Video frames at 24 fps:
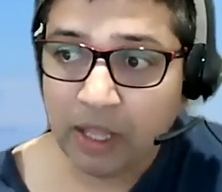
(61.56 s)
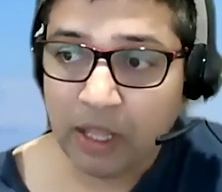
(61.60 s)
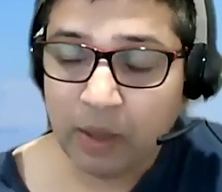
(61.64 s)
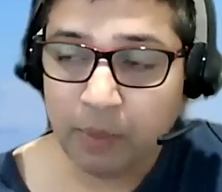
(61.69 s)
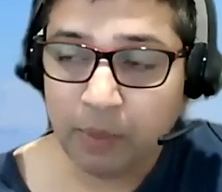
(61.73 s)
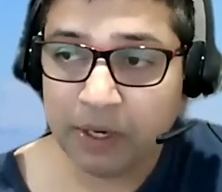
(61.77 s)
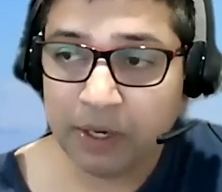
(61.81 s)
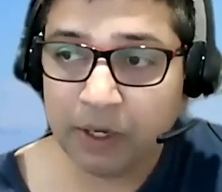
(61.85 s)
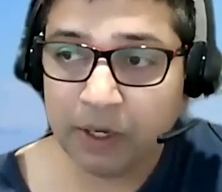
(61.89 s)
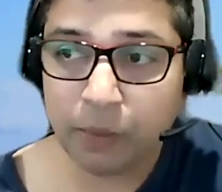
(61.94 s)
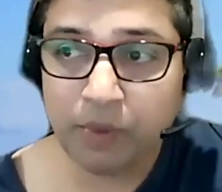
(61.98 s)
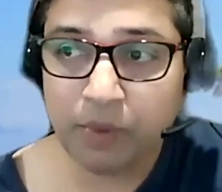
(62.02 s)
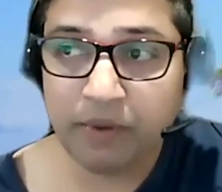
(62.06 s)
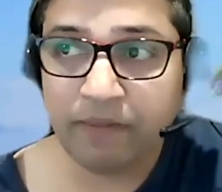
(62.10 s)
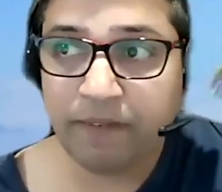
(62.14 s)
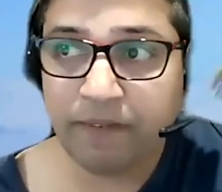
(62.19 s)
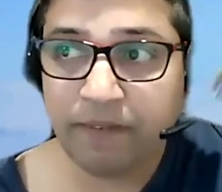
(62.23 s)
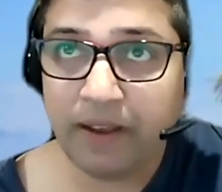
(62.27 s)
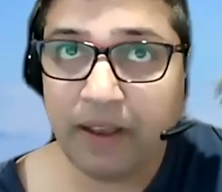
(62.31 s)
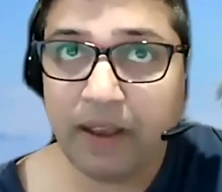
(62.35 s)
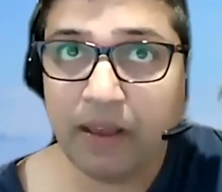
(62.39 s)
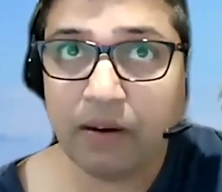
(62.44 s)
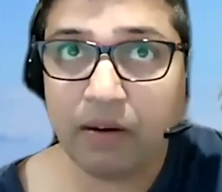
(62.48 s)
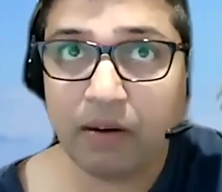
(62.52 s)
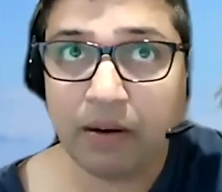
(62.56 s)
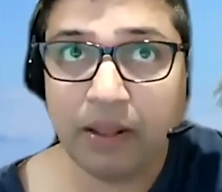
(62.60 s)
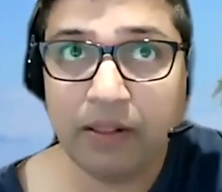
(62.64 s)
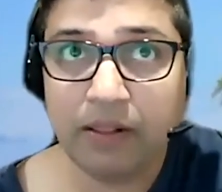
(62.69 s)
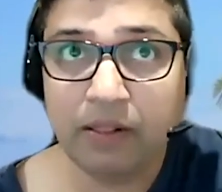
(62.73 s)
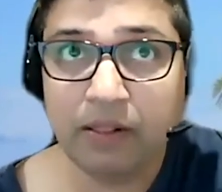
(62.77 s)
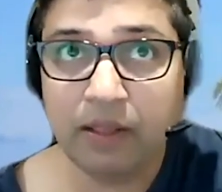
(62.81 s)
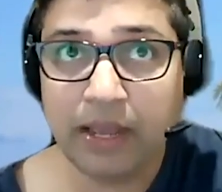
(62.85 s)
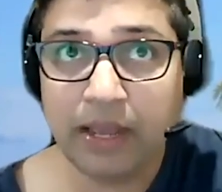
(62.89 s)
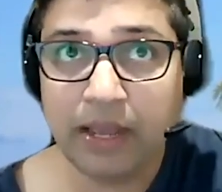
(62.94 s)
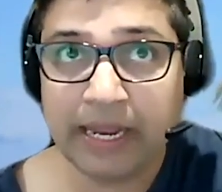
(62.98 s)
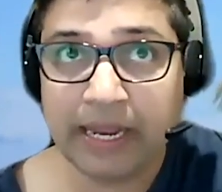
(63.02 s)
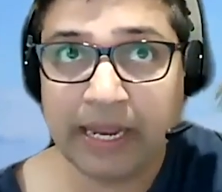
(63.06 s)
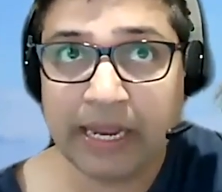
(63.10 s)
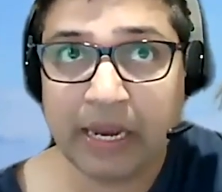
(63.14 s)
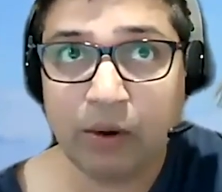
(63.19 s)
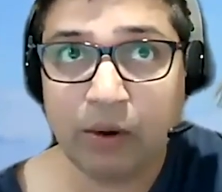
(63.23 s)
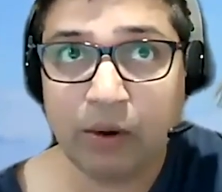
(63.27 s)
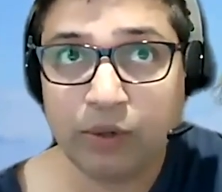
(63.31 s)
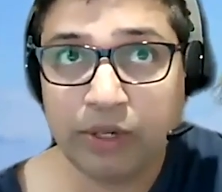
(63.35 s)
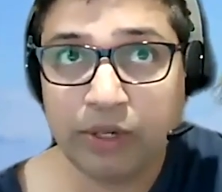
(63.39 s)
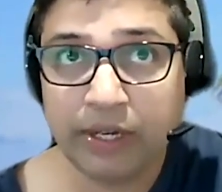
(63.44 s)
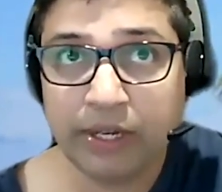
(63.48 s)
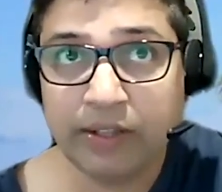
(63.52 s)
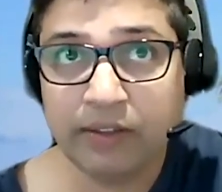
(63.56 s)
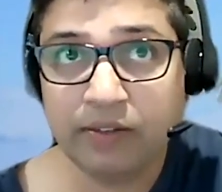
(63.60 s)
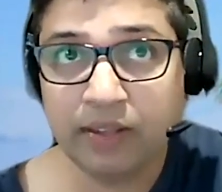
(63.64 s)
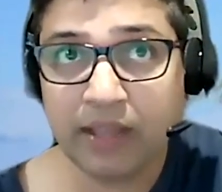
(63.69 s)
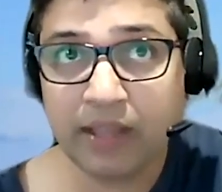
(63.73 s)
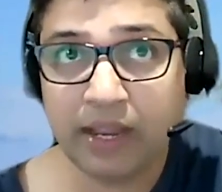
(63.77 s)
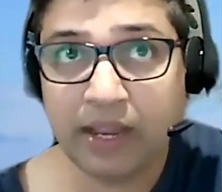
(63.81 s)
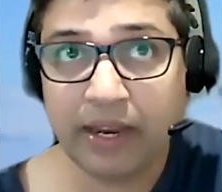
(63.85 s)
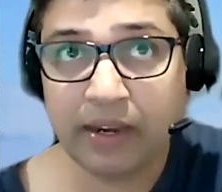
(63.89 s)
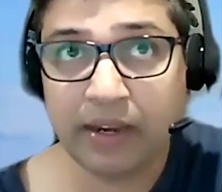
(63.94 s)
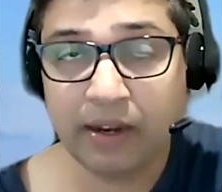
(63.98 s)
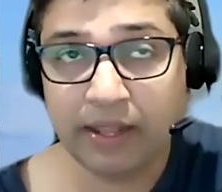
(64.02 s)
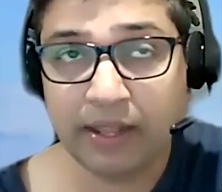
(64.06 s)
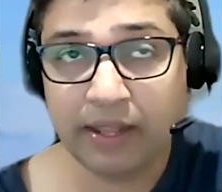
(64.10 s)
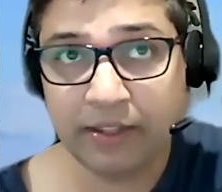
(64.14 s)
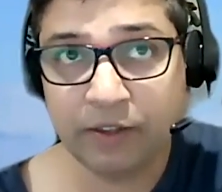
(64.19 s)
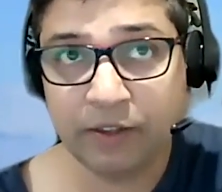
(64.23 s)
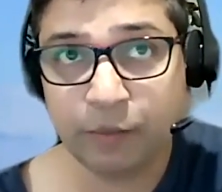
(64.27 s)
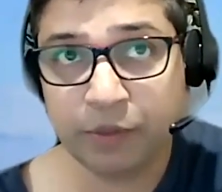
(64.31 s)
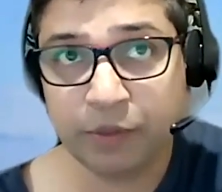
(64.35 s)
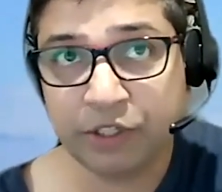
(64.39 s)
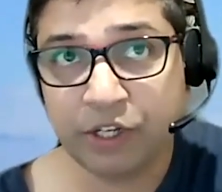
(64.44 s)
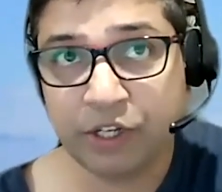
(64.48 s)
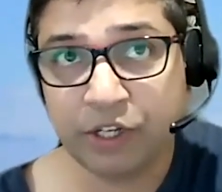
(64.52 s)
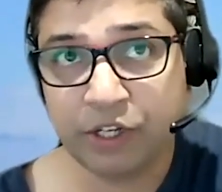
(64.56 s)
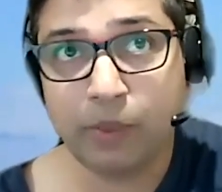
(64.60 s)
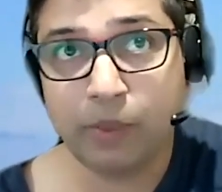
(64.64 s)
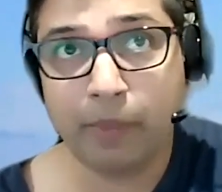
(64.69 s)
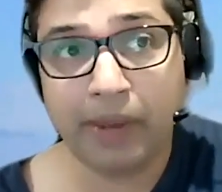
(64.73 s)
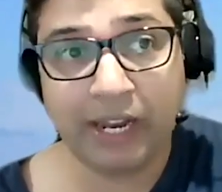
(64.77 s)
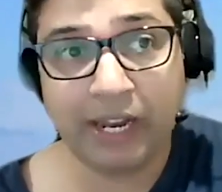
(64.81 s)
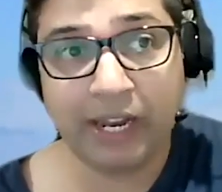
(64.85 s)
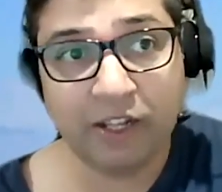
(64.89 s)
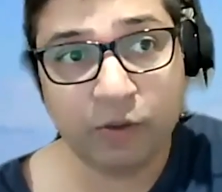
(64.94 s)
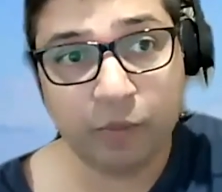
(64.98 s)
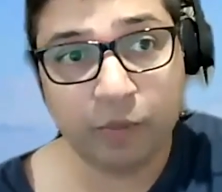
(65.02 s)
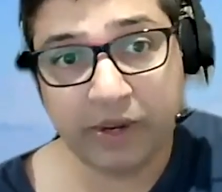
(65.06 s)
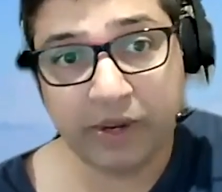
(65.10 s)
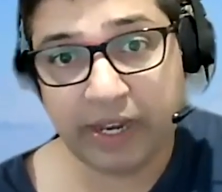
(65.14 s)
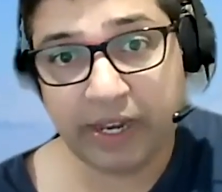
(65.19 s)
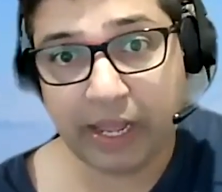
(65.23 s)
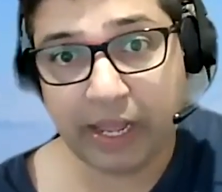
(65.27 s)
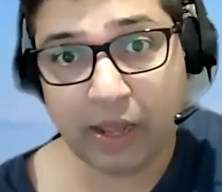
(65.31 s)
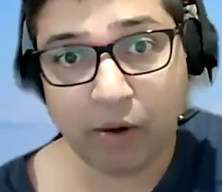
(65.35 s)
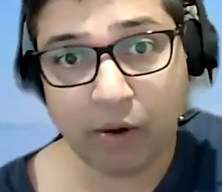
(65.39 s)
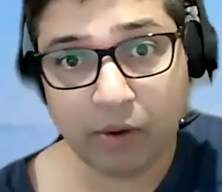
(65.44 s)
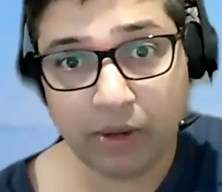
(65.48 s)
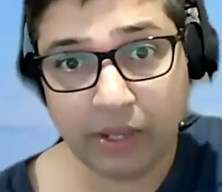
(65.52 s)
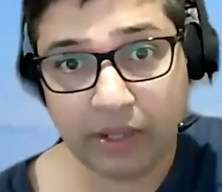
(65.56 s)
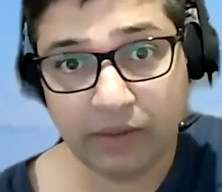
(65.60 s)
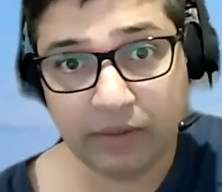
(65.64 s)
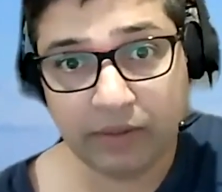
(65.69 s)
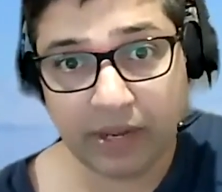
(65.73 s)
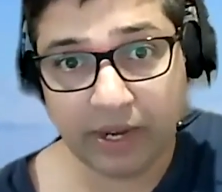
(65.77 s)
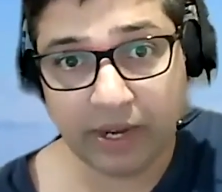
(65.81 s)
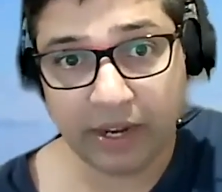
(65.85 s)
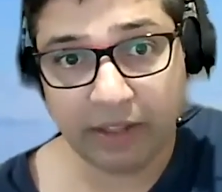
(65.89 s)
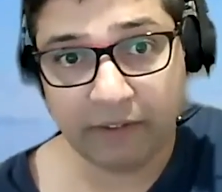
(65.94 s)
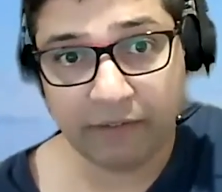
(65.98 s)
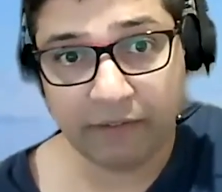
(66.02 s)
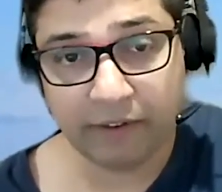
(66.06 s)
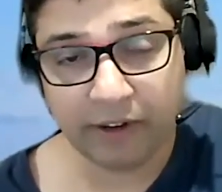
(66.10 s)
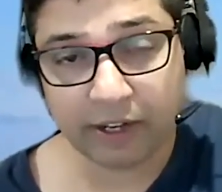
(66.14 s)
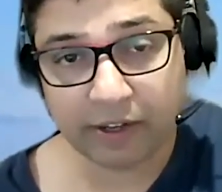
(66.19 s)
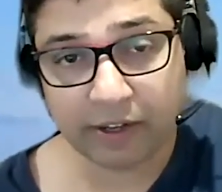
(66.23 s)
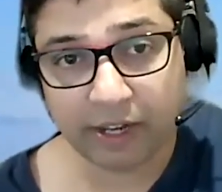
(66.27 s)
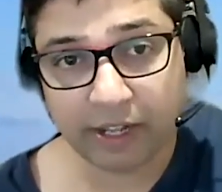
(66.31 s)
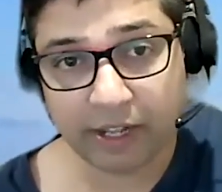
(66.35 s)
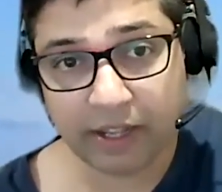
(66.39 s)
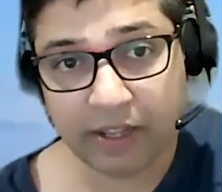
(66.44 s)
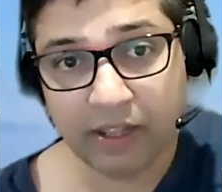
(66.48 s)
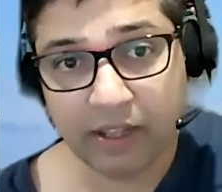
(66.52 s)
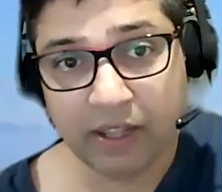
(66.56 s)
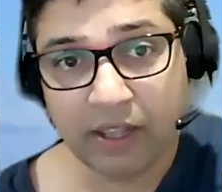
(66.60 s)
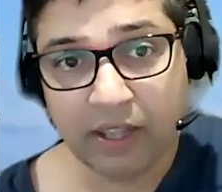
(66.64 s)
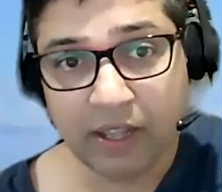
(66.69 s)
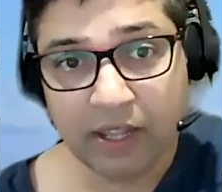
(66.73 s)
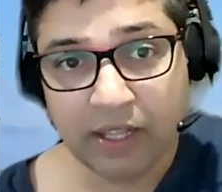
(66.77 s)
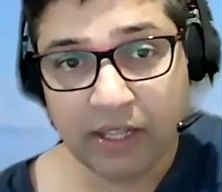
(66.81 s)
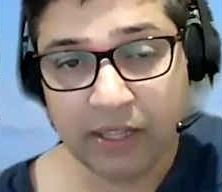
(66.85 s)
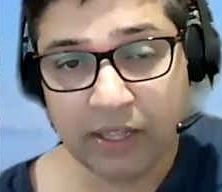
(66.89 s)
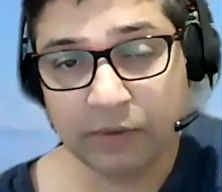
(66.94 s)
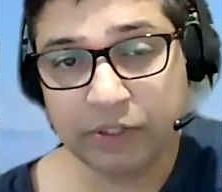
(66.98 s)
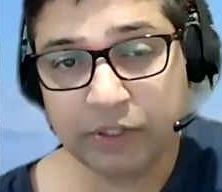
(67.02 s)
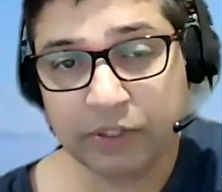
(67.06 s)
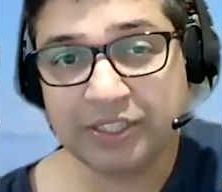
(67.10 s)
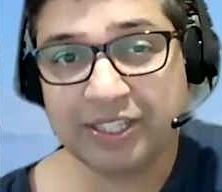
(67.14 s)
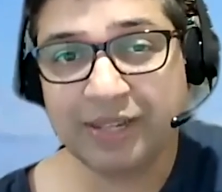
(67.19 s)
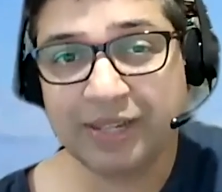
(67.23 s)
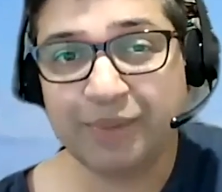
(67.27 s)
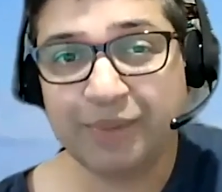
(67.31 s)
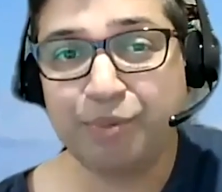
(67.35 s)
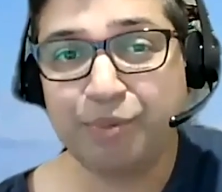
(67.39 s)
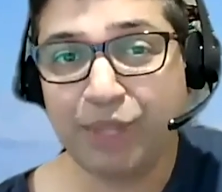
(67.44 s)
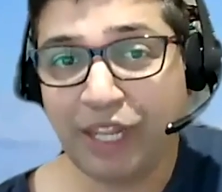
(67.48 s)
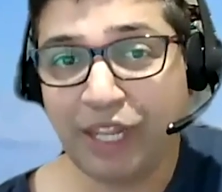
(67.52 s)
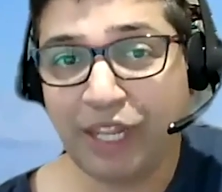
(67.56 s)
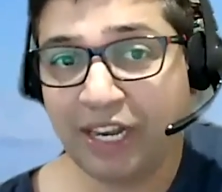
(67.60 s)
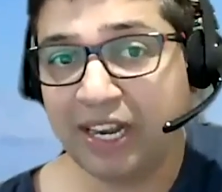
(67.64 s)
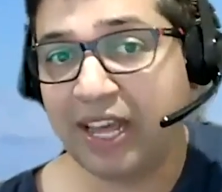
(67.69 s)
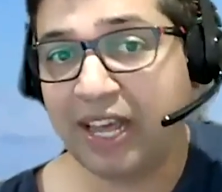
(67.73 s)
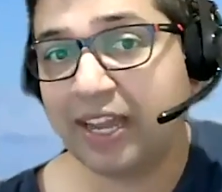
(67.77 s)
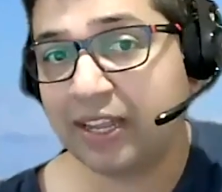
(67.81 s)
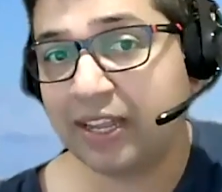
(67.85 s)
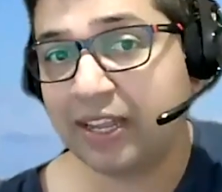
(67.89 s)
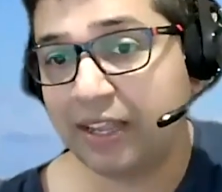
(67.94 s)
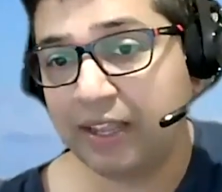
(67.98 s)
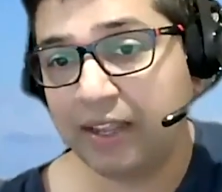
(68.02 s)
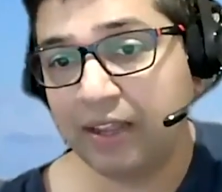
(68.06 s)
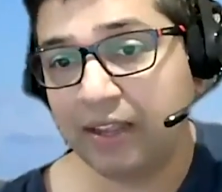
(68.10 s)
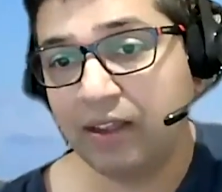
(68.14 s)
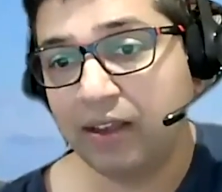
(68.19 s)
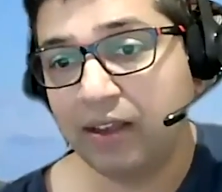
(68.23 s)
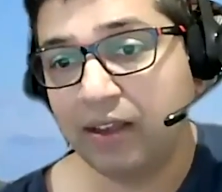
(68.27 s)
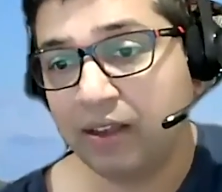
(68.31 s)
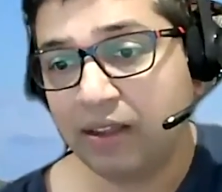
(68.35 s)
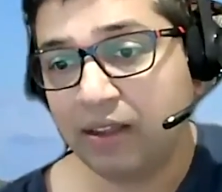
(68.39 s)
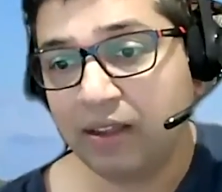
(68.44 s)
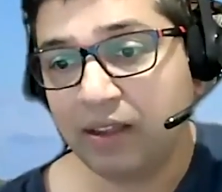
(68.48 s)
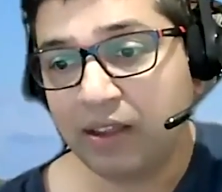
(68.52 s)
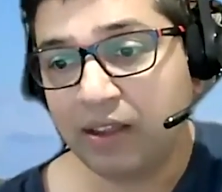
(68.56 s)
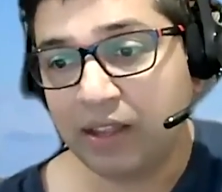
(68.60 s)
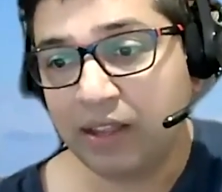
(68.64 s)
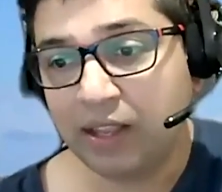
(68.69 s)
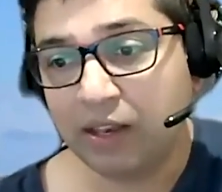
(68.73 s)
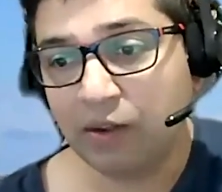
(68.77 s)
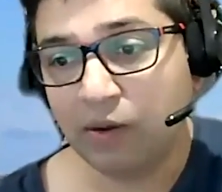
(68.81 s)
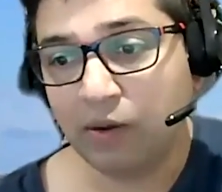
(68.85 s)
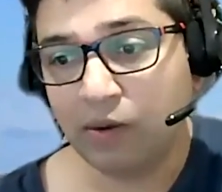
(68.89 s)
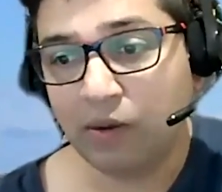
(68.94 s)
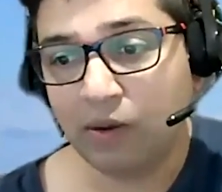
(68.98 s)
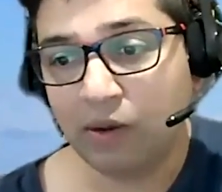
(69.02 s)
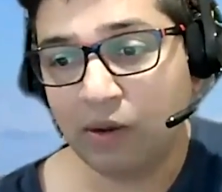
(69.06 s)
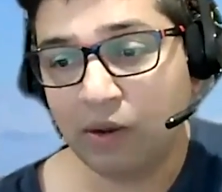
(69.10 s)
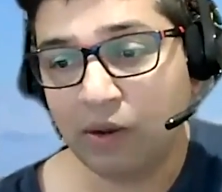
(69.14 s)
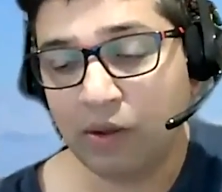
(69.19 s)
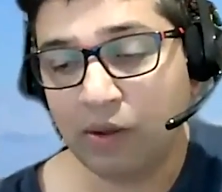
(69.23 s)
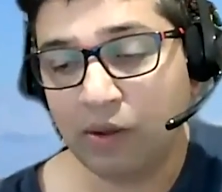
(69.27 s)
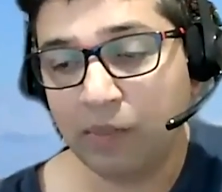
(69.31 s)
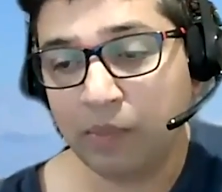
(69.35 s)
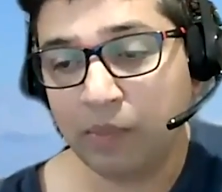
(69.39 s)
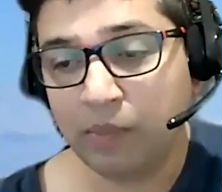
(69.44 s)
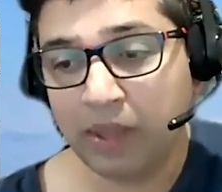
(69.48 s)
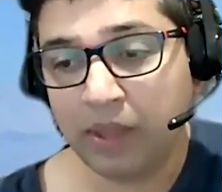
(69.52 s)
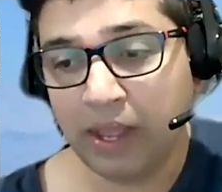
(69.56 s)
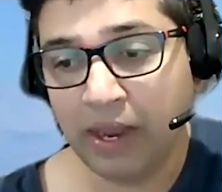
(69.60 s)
but to be fair, in the accounting side, especially on the management accounting side, I felt like there was something lacking, I'm